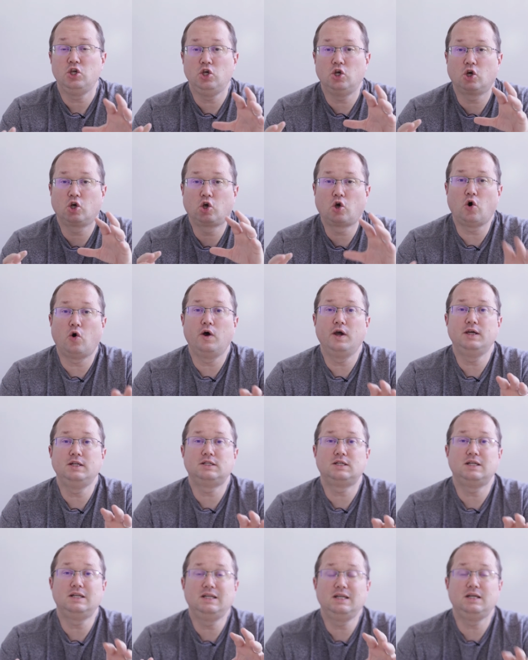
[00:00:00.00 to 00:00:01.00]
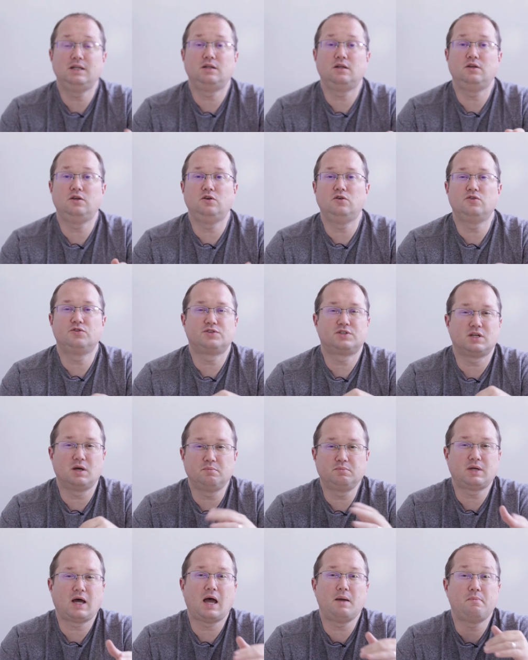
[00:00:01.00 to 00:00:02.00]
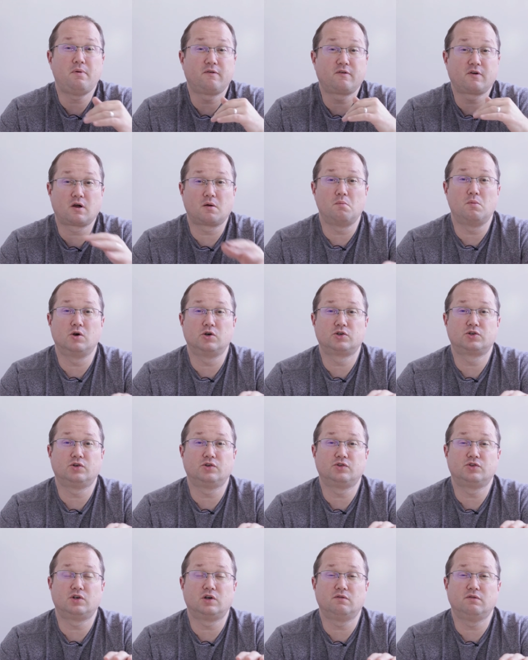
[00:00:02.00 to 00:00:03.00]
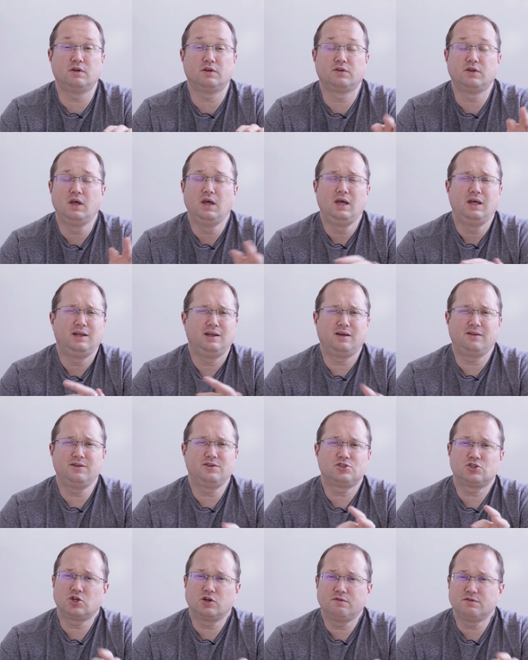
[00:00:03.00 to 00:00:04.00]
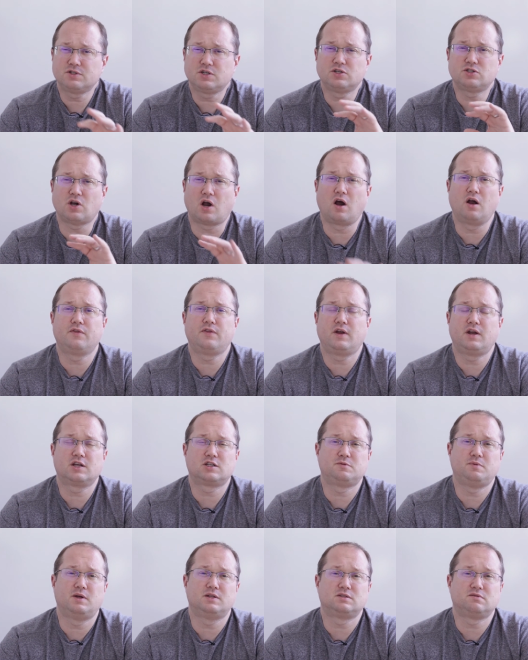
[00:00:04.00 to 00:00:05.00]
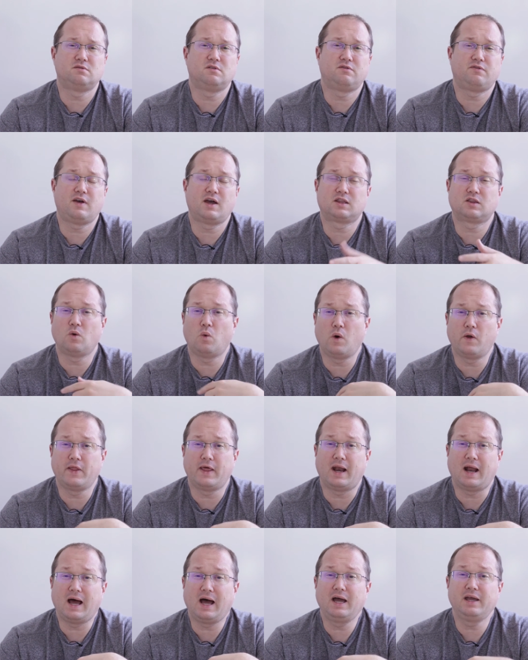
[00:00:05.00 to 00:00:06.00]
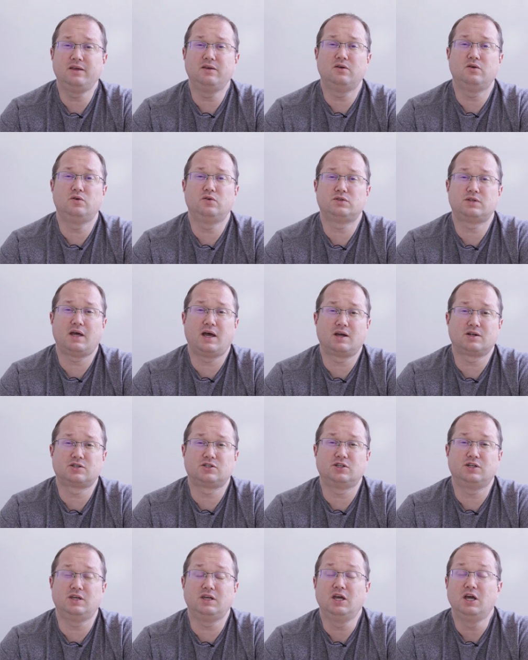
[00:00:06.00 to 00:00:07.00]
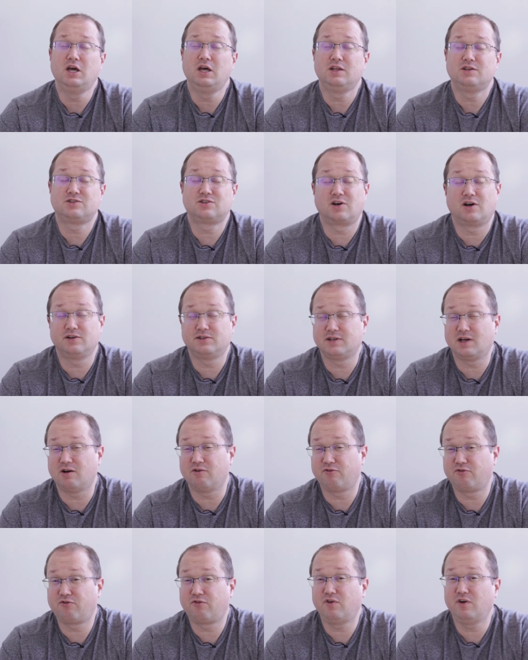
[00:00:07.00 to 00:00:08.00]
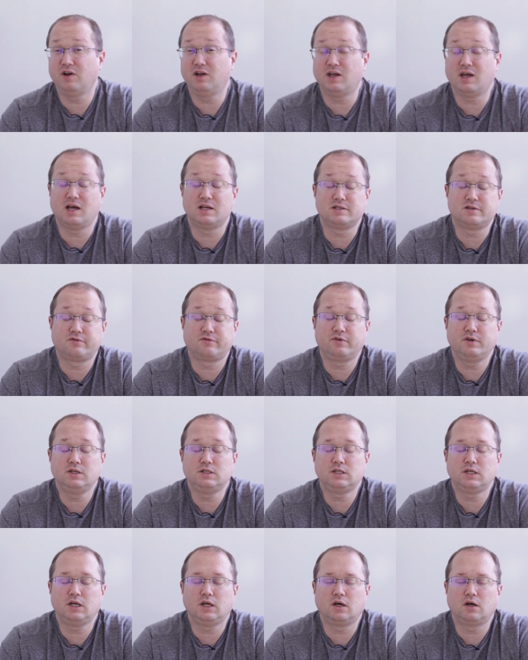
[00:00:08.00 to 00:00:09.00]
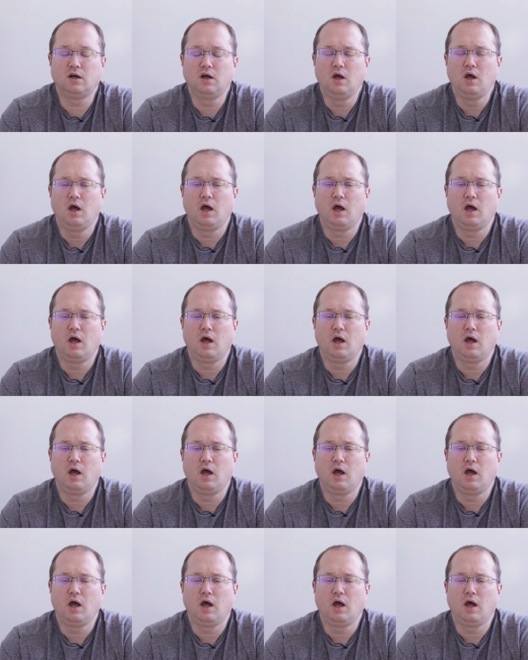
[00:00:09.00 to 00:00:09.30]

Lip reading: you're going to need to use some type of commercial service. Now, these services aren't that expensive. In fact, the one that I use actually starts out free. It has a free tier,